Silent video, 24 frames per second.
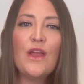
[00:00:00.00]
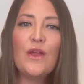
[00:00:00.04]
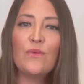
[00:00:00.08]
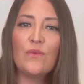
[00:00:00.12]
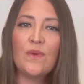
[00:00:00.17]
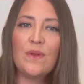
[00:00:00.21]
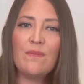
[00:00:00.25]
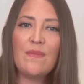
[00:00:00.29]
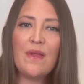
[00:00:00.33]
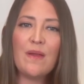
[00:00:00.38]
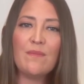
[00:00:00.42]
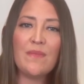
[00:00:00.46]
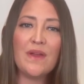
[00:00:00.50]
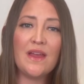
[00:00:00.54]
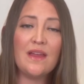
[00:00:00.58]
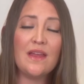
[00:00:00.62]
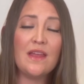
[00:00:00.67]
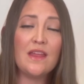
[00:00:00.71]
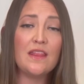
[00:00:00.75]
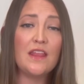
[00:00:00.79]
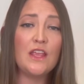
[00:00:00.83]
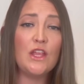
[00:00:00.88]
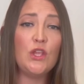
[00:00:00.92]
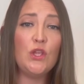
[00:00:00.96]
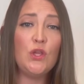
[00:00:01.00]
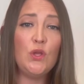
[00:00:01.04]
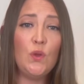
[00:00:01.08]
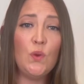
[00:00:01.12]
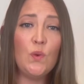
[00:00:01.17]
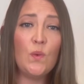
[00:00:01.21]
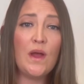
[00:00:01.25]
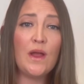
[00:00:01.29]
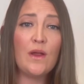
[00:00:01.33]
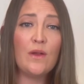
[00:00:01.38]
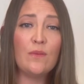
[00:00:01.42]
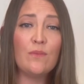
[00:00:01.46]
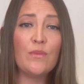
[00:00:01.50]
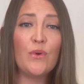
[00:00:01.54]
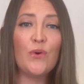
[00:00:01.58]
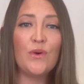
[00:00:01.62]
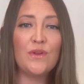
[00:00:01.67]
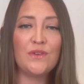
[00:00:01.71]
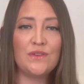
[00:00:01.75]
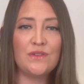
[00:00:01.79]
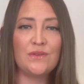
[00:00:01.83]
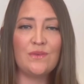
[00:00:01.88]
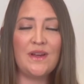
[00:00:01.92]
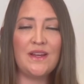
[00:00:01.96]
Remember that you are
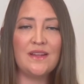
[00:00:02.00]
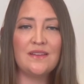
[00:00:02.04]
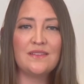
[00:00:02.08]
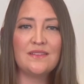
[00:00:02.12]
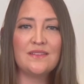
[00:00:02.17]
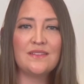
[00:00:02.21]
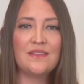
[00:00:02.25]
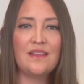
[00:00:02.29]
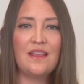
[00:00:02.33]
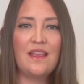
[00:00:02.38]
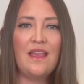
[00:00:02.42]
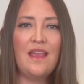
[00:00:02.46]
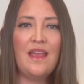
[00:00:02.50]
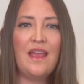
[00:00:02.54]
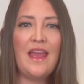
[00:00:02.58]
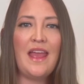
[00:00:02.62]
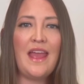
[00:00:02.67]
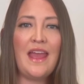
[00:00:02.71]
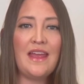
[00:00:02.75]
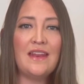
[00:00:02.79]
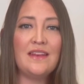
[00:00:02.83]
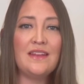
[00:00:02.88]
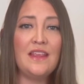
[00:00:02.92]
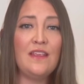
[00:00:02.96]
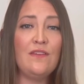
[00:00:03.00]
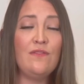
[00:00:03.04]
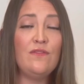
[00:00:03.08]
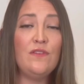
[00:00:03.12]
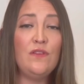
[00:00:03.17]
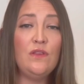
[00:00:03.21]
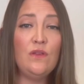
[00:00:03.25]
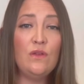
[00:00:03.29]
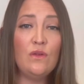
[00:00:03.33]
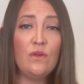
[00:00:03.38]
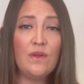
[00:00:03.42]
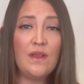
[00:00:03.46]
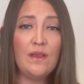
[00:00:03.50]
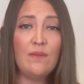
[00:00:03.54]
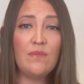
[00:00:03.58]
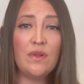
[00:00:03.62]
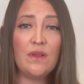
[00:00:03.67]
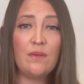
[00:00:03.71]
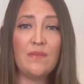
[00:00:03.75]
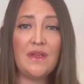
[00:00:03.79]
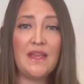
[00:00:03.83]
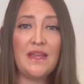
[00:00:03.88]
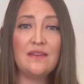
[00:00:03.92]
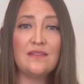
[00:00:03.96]
important to us. And if you
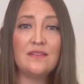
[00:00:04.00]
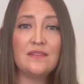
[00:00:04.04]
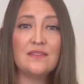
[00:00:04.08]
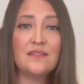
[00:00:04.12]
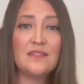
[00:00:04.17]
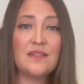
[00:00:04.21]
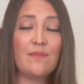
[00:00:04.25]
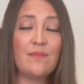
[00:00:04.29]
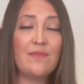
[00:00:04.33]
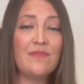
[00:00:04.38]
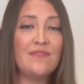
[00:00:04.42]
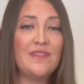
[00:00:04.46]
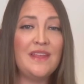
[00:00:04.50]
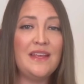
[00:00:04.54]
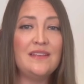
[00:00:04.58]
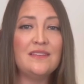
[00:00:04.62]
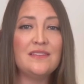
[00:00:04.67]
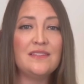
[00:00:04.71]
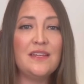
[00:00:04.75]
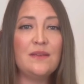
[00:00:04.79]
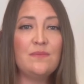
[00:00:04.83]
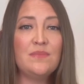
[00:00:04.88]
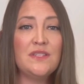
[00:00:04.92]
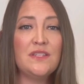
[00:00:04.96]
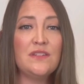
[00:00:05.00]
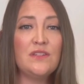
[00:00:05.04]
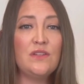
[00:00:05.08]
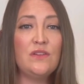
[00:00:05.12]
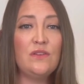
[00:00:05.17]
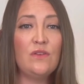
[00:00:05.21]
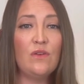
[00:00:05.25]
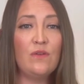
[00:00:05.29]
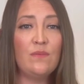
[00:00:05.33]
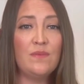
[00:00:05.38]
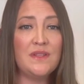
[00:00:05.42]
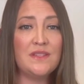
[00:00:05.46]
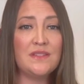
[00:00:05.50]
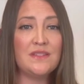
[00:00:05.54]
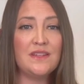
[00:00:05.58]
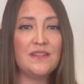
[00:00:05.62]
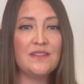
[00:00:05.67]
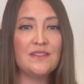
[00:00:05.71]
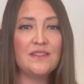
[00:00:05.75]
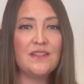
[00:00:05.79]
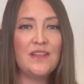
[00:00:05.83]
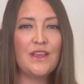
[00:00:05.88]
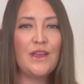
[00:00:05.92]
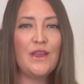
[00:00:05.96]
implement some of these tips into your
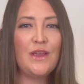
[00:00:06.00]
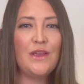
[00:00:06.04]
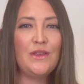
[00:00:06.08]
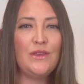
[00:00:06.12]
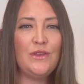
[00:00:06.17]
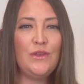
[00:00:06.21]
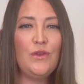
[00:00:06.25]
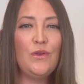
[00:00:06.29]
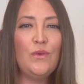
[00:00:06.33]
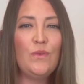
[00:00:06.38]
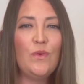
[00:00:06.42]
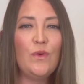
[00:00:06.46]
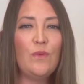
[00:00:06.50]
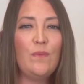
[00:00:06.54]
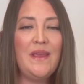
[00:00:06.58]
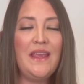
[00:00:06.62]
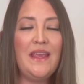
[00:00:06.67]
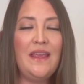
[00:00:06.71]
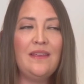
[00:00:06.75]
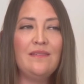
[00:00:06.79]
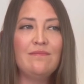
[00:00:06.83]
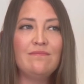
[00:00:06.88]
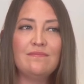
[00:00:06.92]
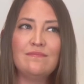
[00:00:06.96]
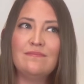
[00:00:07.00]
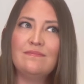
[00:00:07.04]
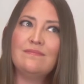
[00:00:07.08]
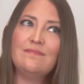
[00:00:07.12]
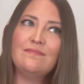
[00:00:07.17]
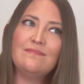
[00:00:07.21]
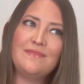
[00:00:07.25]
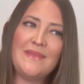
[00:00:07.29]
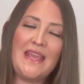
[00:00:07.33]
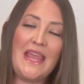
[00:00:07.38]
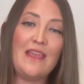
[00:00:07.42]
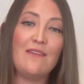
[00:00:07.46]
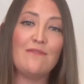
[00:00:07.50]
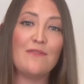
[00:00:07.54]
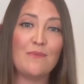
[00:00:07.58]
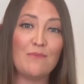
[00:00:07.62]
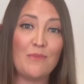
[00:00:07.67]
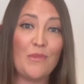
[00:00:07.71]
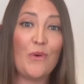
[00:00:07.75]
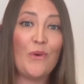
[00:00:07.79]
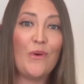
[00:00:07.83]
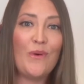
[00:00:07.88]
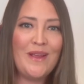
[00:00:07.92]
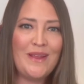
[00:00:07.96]
business, you will be even
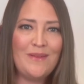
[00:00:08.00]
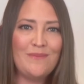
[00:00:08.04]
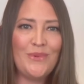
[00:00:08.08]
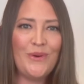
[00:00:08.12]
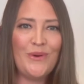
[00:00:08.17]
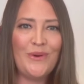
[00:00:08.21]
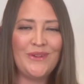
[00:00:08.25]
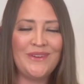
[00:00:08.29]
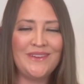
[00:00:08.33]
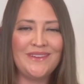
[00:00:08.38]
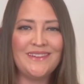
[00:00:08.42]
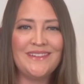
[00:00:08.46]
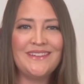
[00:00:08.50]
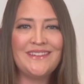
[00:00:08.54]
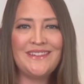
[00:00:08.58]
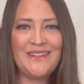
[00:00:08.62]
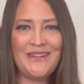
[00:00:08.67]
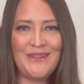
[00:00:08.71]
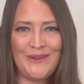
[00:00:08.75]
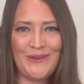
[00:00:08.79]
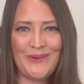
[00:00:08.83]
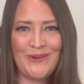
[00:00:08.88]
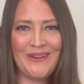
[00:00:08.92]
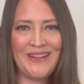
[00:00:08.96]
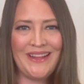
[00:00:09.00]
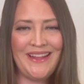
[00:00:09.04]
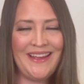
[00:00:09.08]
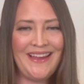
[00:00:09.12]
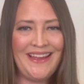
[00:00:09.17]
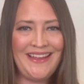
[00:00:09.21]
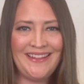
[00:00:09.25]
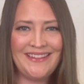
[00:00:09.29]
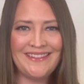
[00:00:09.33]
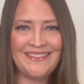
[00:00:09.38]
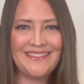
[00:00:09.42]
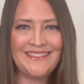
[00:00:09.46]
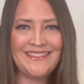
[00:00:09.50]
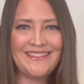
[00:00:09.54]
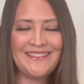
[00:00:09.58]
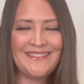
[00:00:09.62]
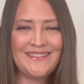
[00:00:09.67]
more important to your clients.